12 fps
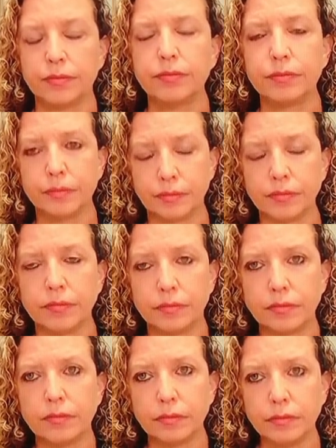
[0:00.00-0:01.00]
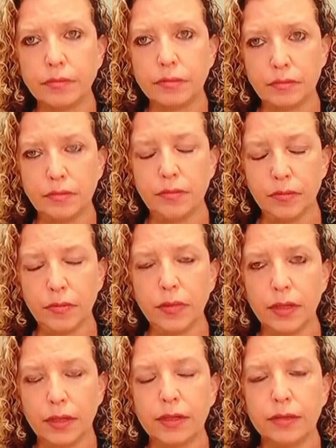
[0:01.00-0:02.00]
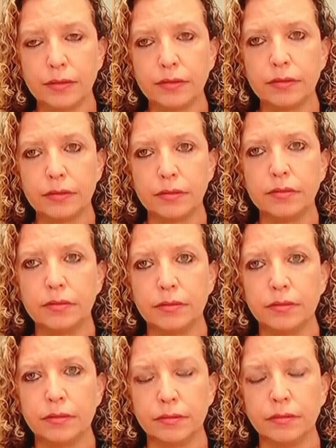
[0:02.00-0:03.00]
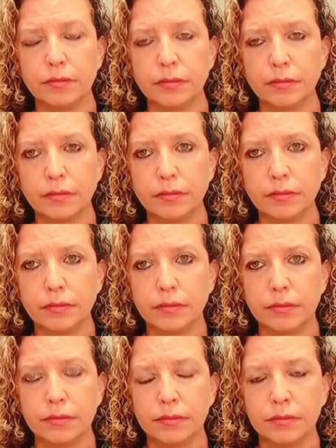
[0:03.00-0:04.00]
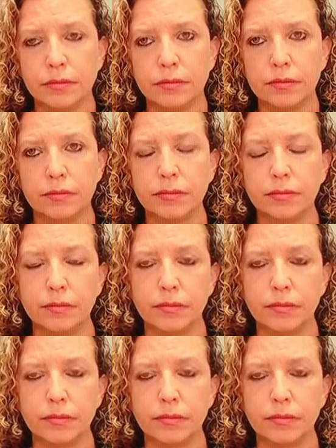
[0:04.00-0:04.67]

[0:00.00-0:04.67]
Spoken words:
(not speaking)